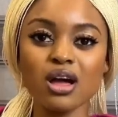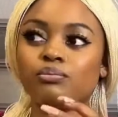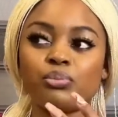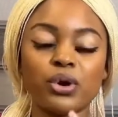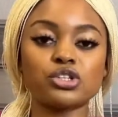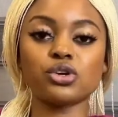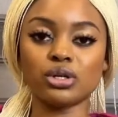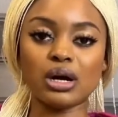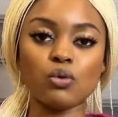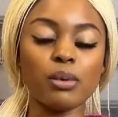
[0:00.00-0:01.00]
pressure
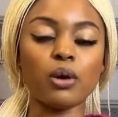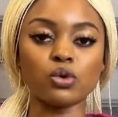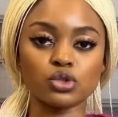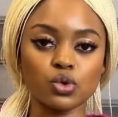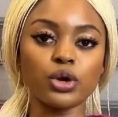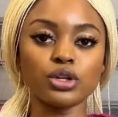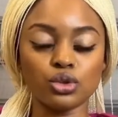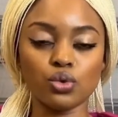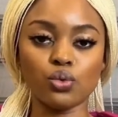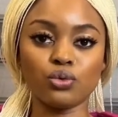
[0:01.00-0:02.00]
that woman was going
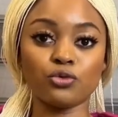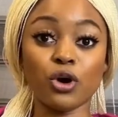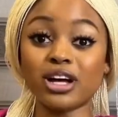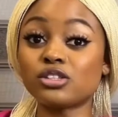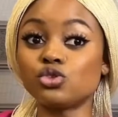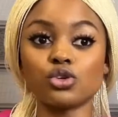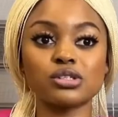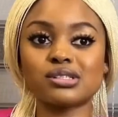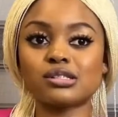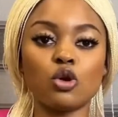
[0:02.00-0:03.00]
through for her to
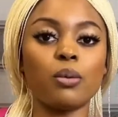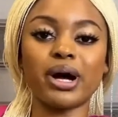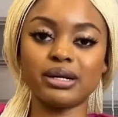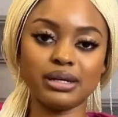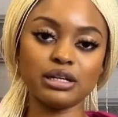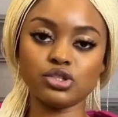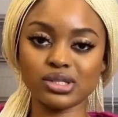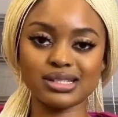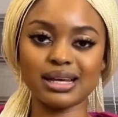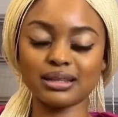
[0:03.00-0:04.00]
just slump and die
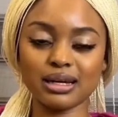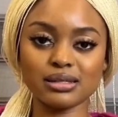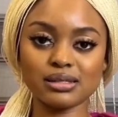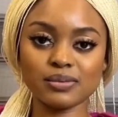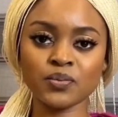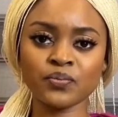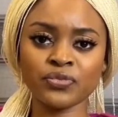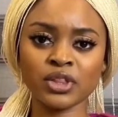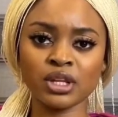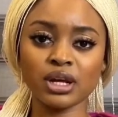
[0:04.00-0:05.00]
just like that.
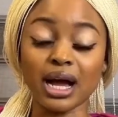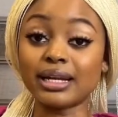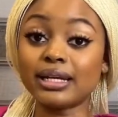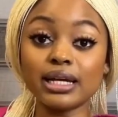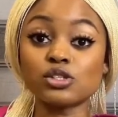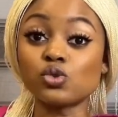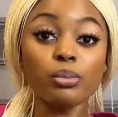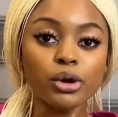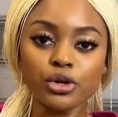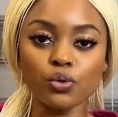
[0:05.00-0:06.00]
And yet
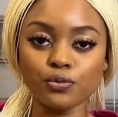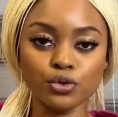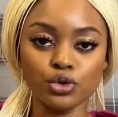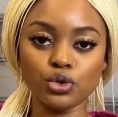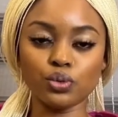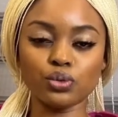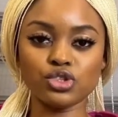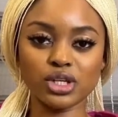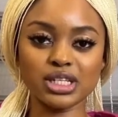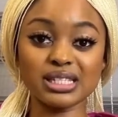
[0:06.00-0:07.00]
nobody even knew.
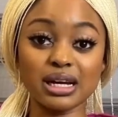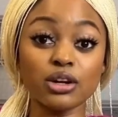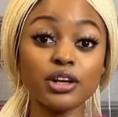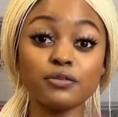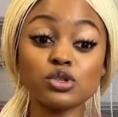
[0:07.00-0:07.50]
Do you understand? If it's